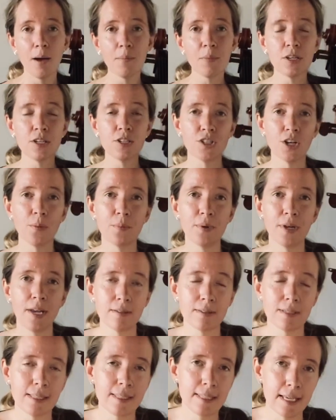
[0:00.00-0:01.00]
I'm going to jump now
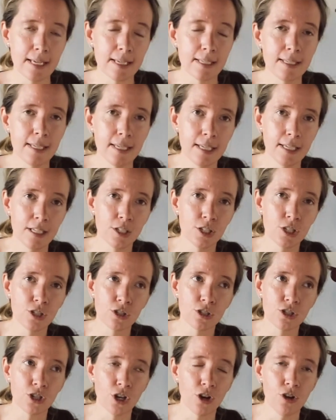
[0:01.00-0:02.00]
to 16 just
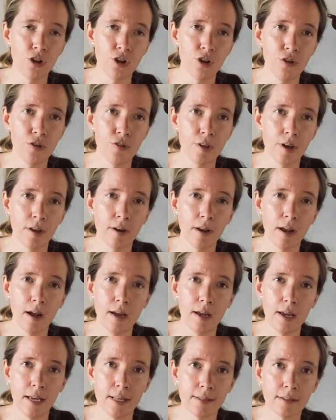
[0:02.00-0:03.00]
to show you that
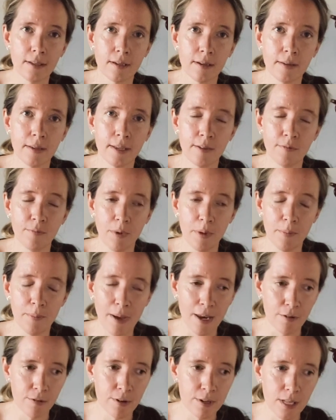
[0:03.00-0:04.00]
it's going to give me
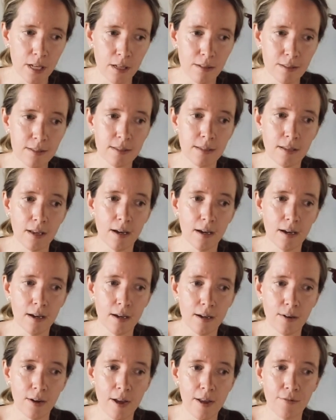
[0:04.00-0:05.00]
better results
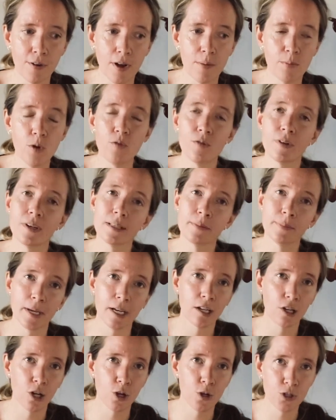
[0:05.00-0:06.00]
if I move a little
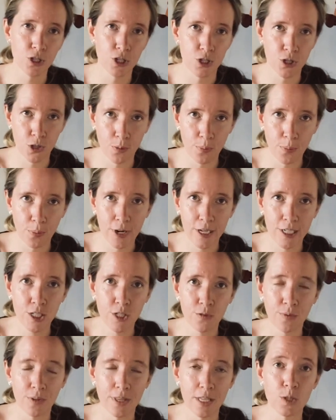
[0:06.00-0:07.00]
bit closer to the bridge
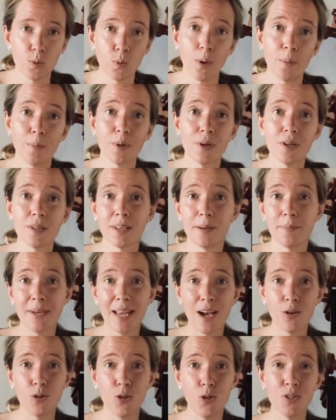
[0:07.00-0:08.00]
for this one, because I'm
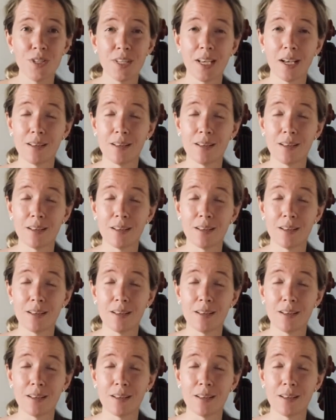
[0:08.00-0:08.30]
now using a